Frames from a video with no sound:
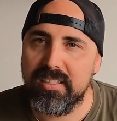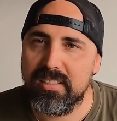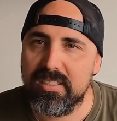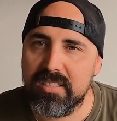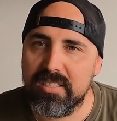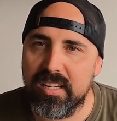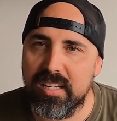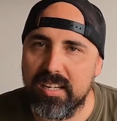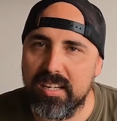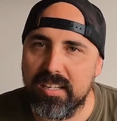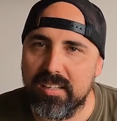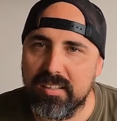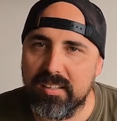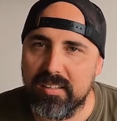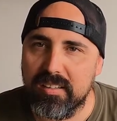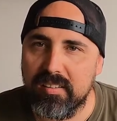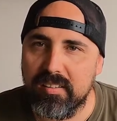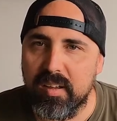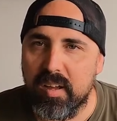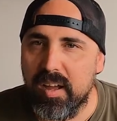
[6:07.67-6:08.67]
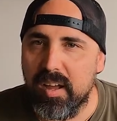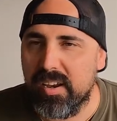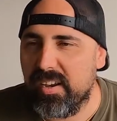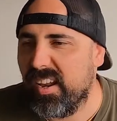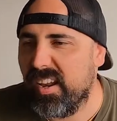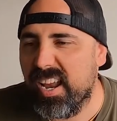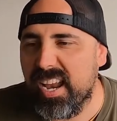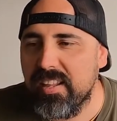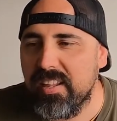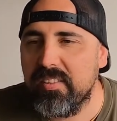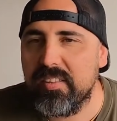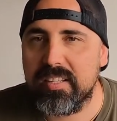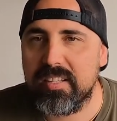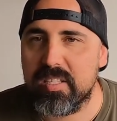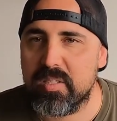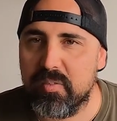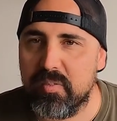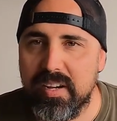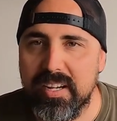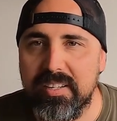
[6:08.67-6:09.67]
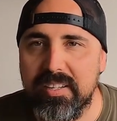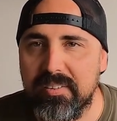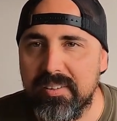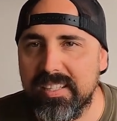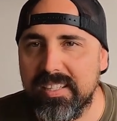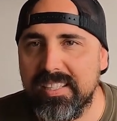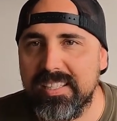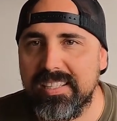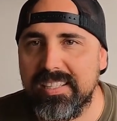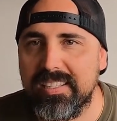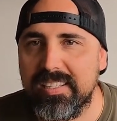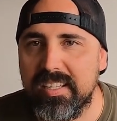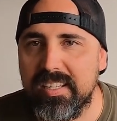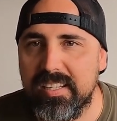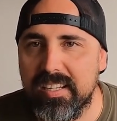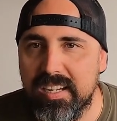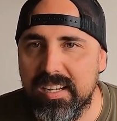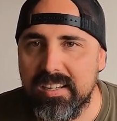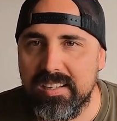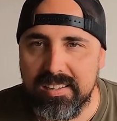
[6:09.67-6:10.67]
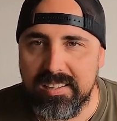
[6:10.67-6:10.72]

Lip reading: So I don't know, anything that's funny, really, you know.